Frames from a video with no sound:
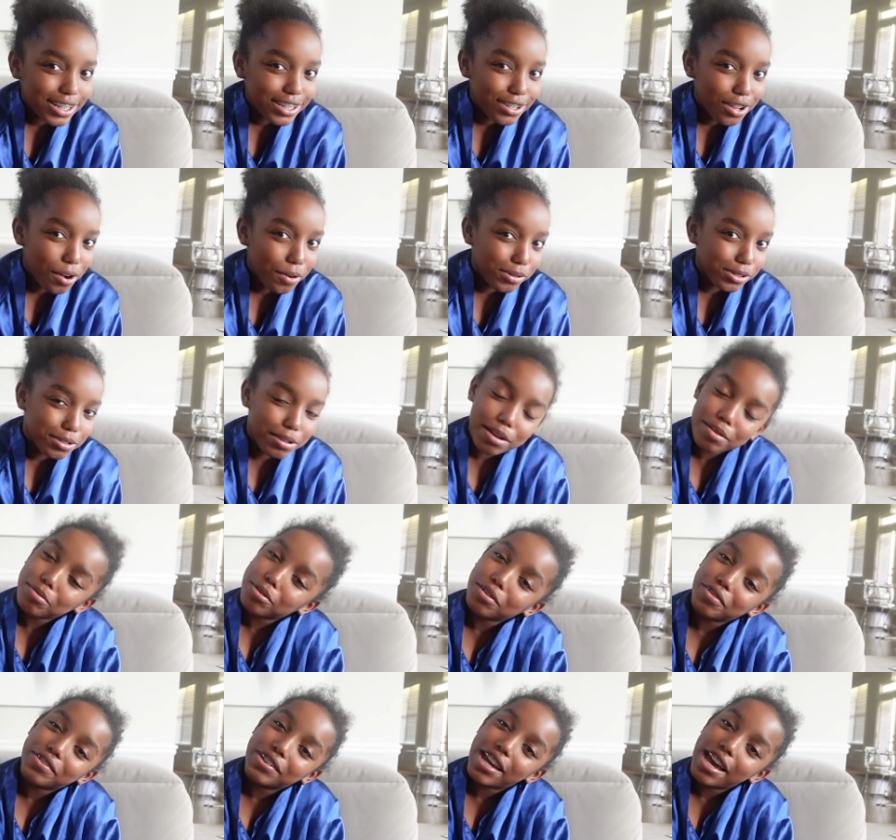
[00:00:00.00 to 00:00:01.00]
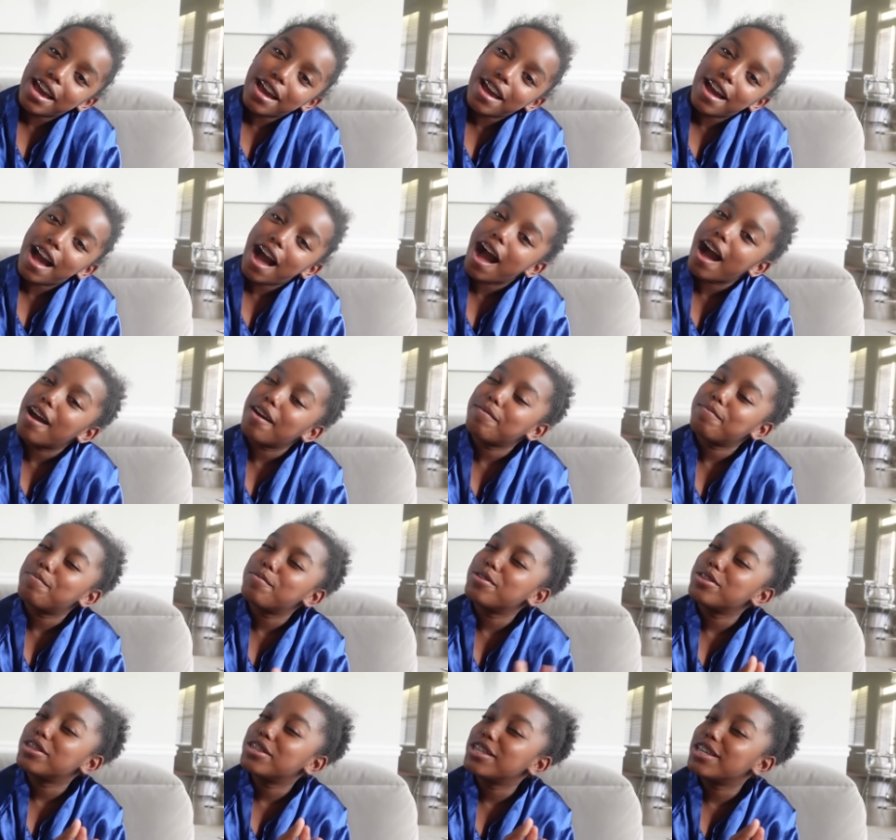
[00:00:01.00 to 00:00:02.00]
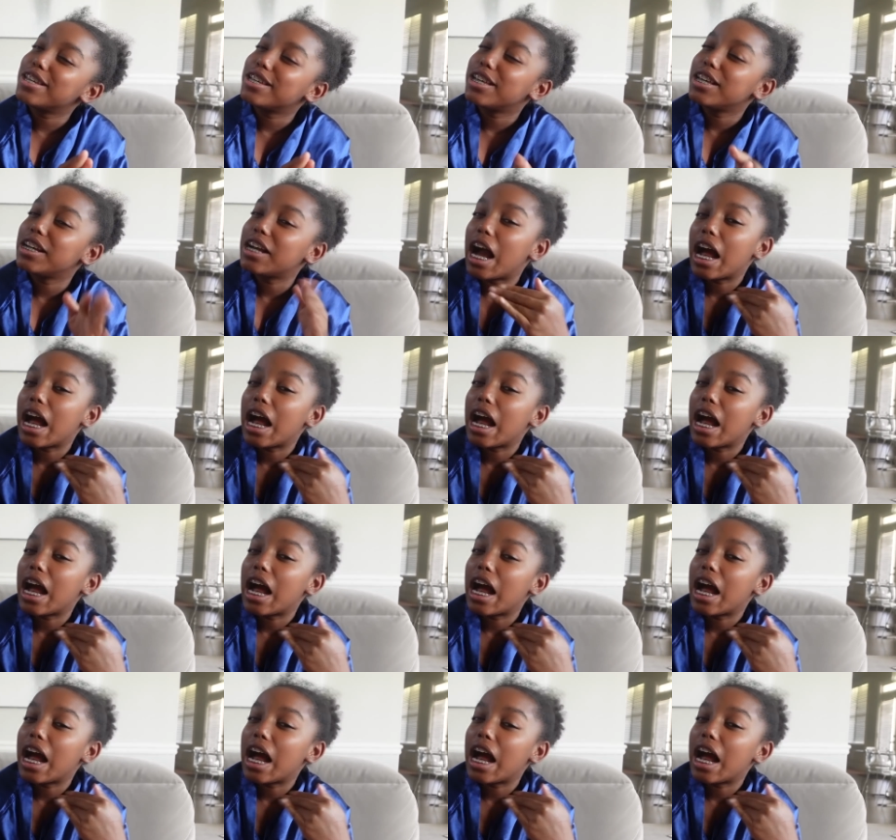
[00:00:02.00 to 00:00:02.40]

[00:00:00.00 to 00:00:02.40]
it's almost my birthday, I've been thinking